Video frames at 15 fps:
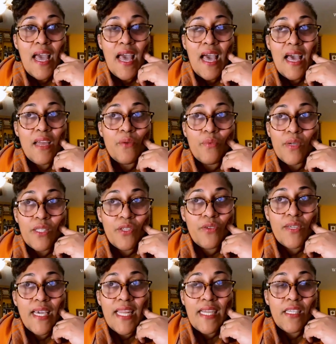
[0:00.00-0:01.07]
And once you
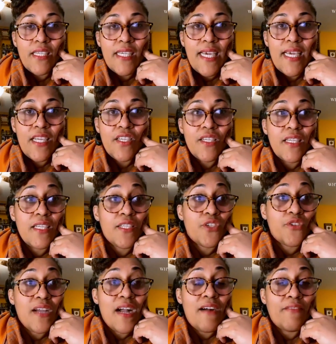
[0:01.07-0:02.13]
get education and you
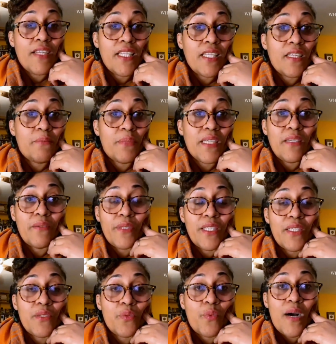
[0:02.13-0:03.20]
travel a little bit, which
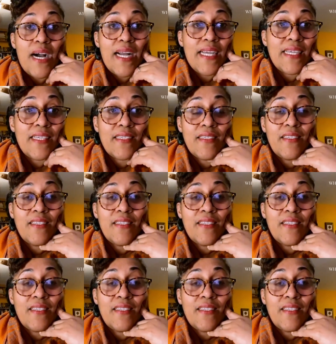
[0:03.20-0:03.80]
is why,